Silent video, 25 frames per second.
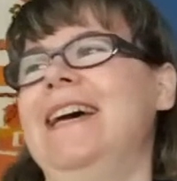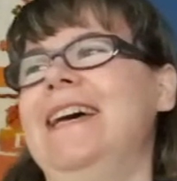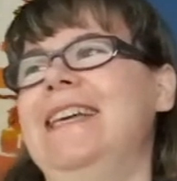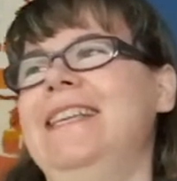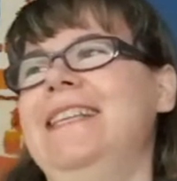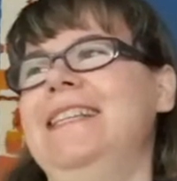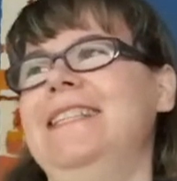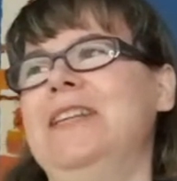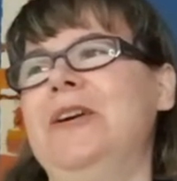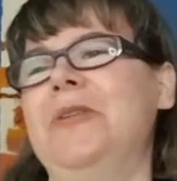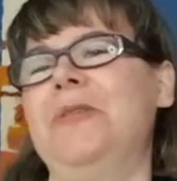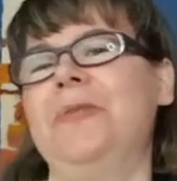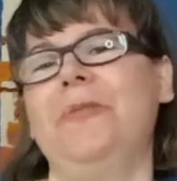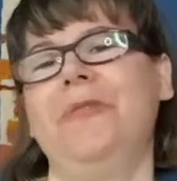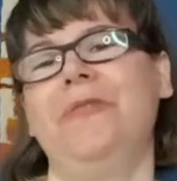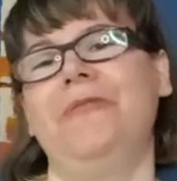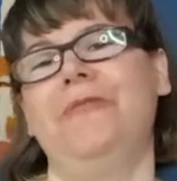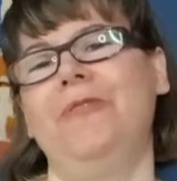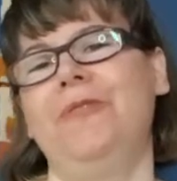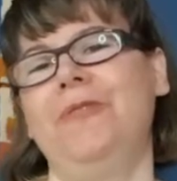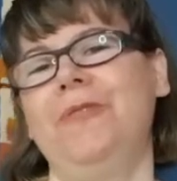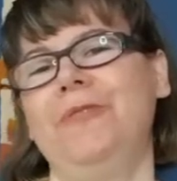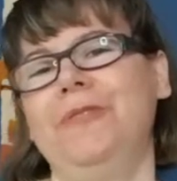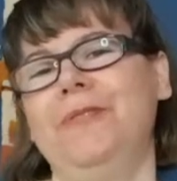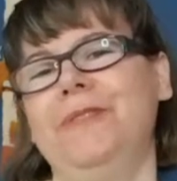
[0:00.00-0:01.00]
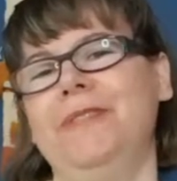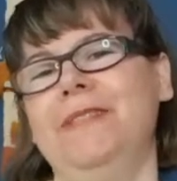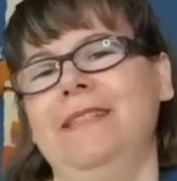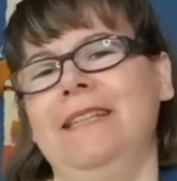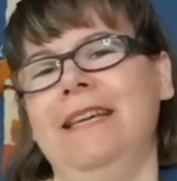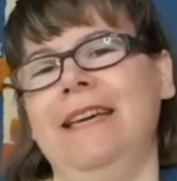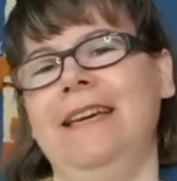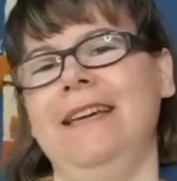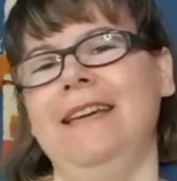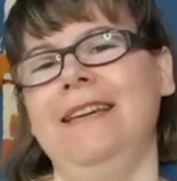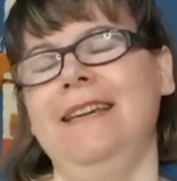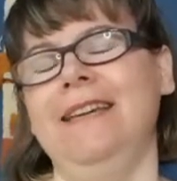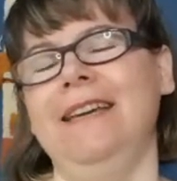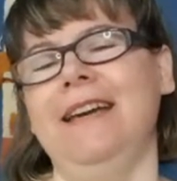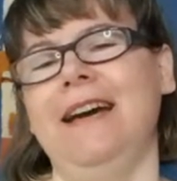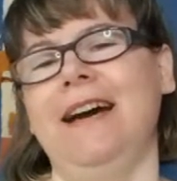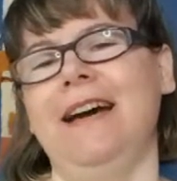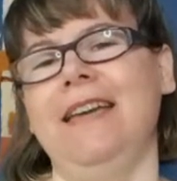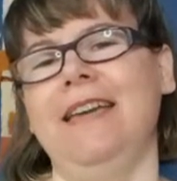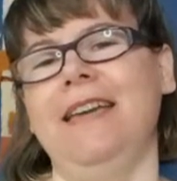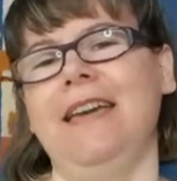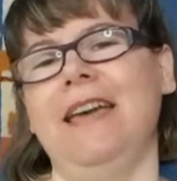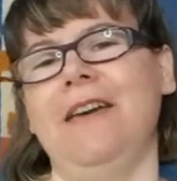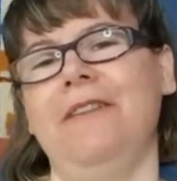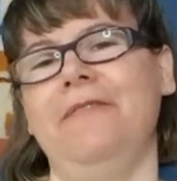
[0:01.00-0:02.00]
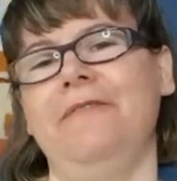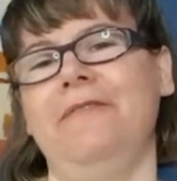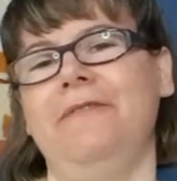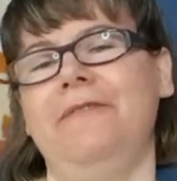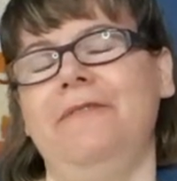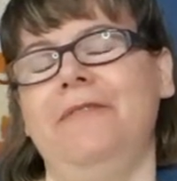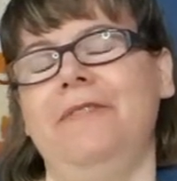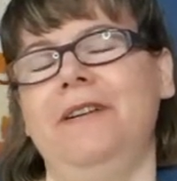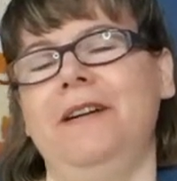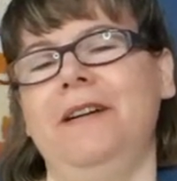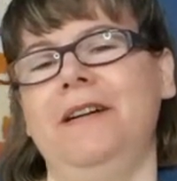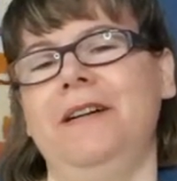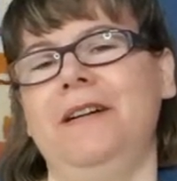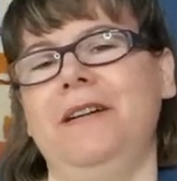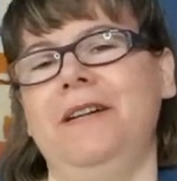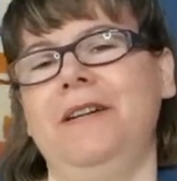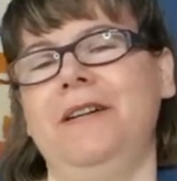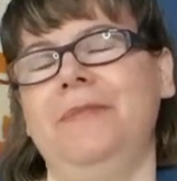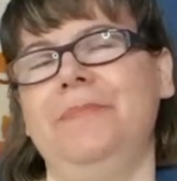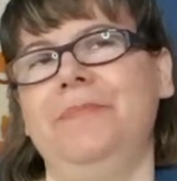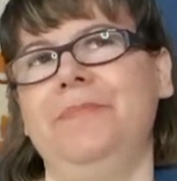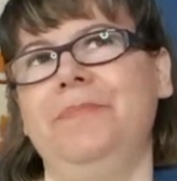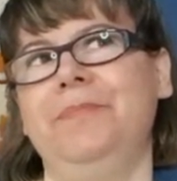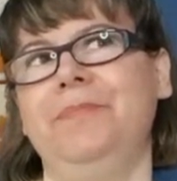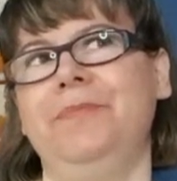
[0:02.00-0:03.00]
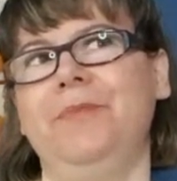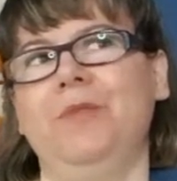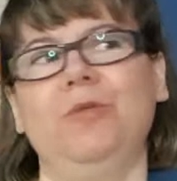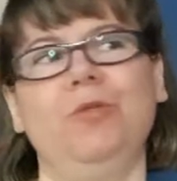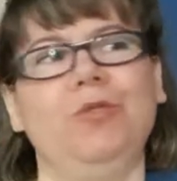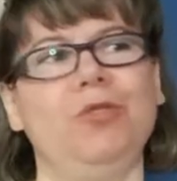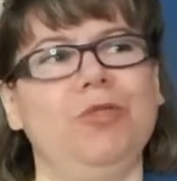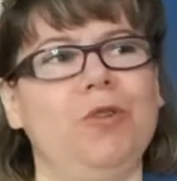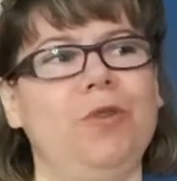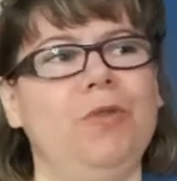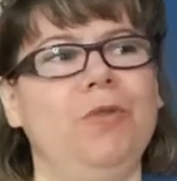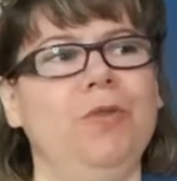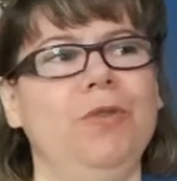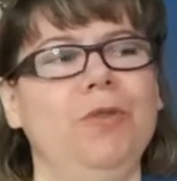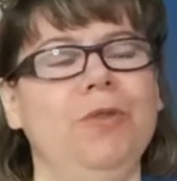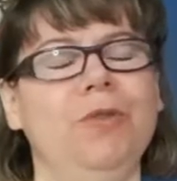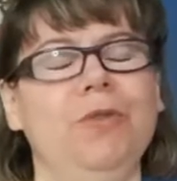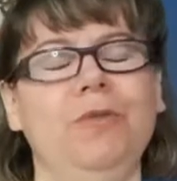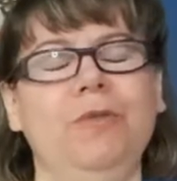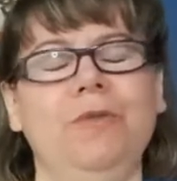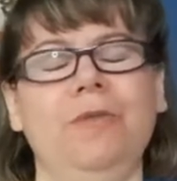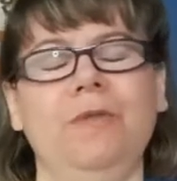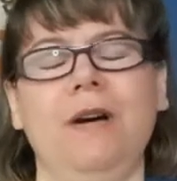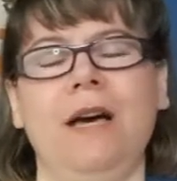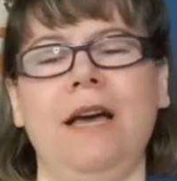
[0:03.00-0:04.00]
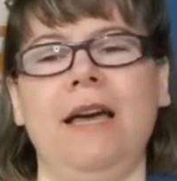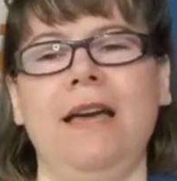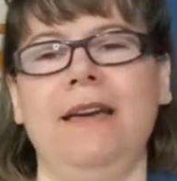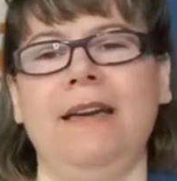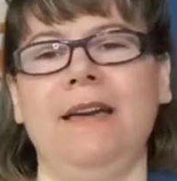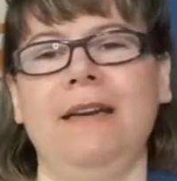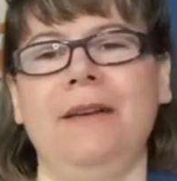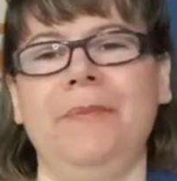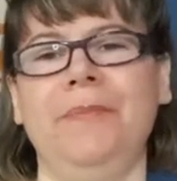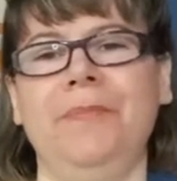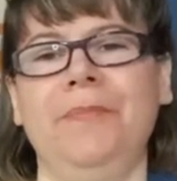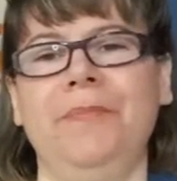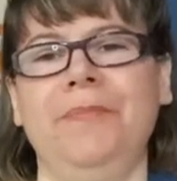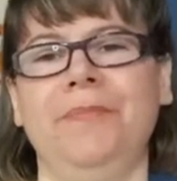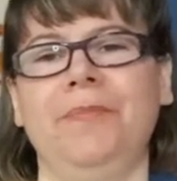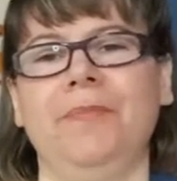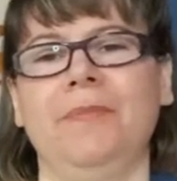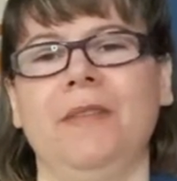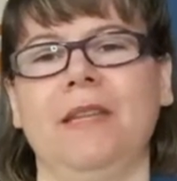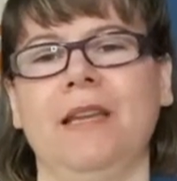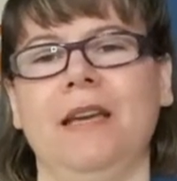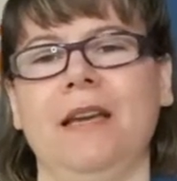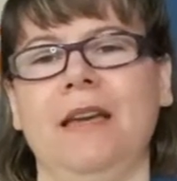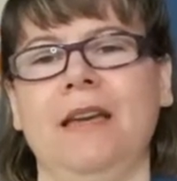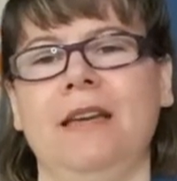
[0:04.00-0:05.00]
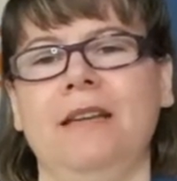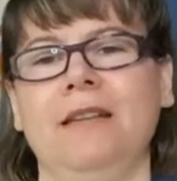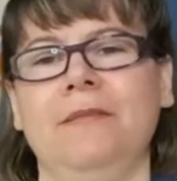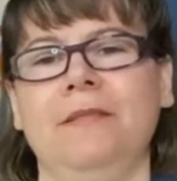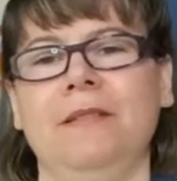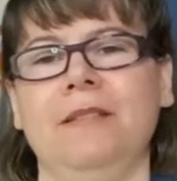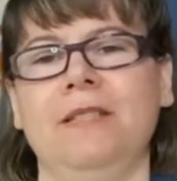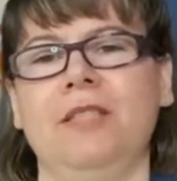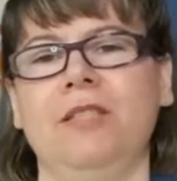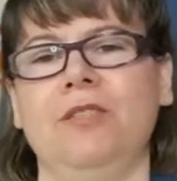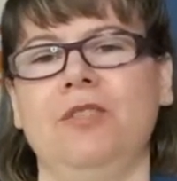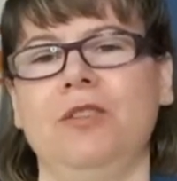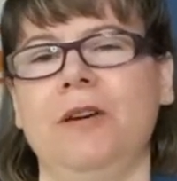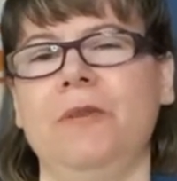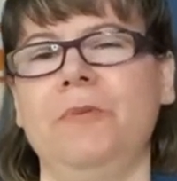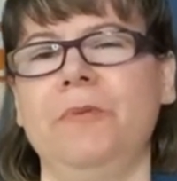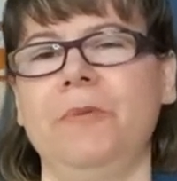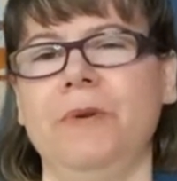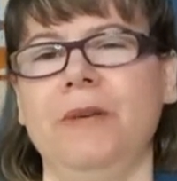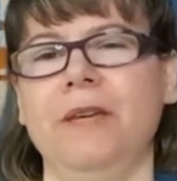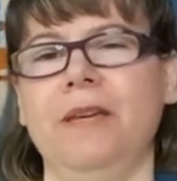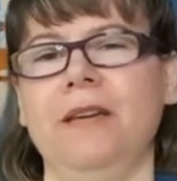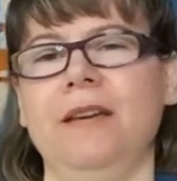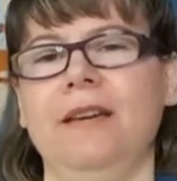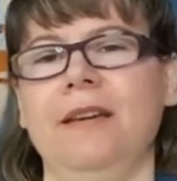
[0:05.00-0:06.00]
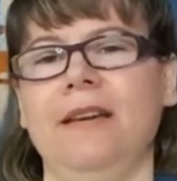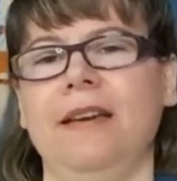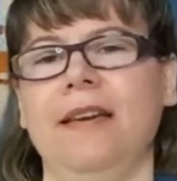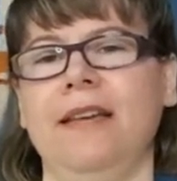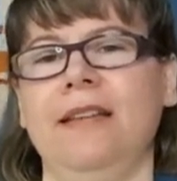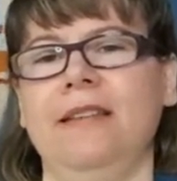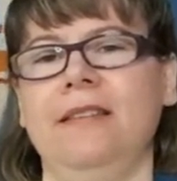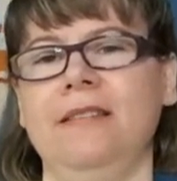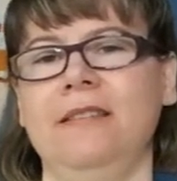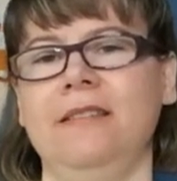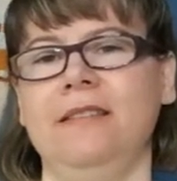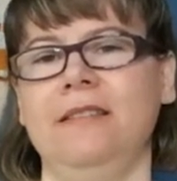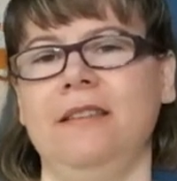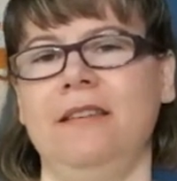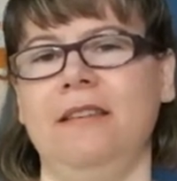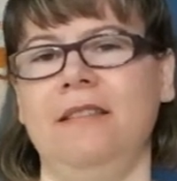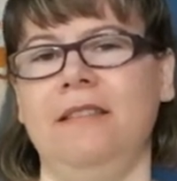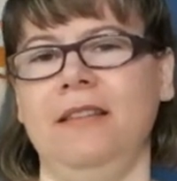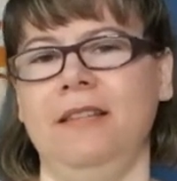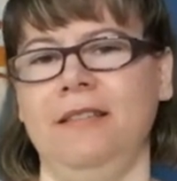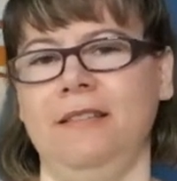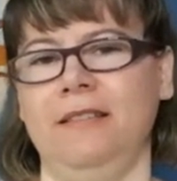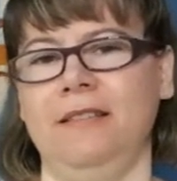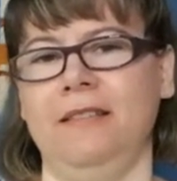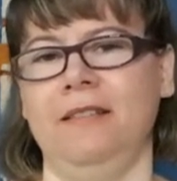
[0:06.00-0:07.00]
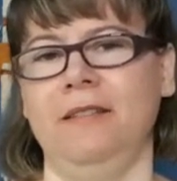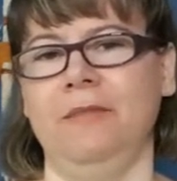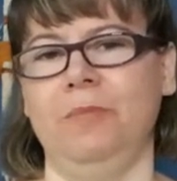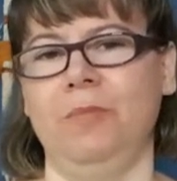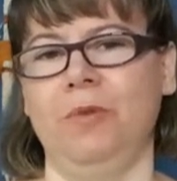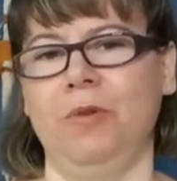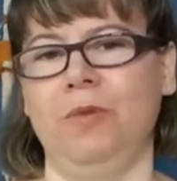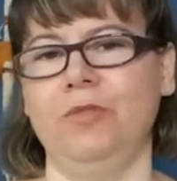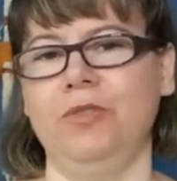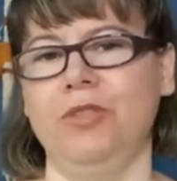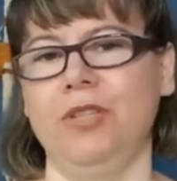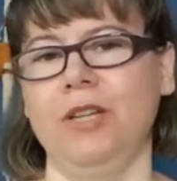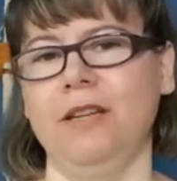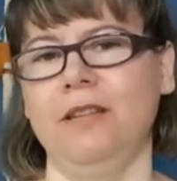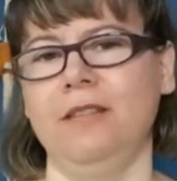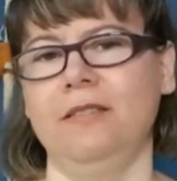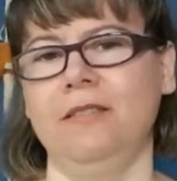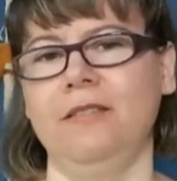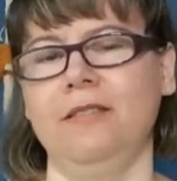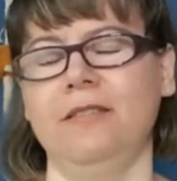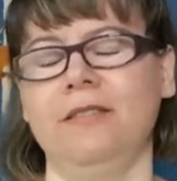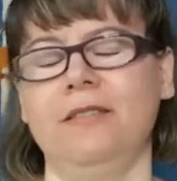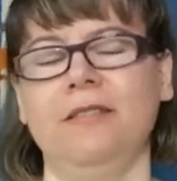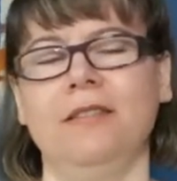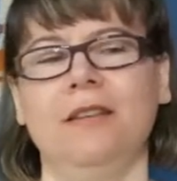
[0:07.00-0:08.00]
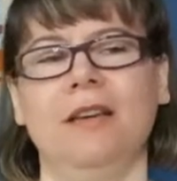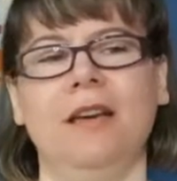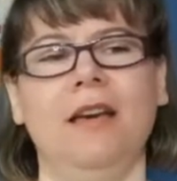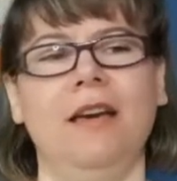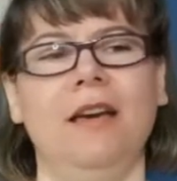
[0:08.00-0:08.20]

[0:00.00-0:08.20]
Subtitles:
So for today, I have to show you sewing and knitting projects.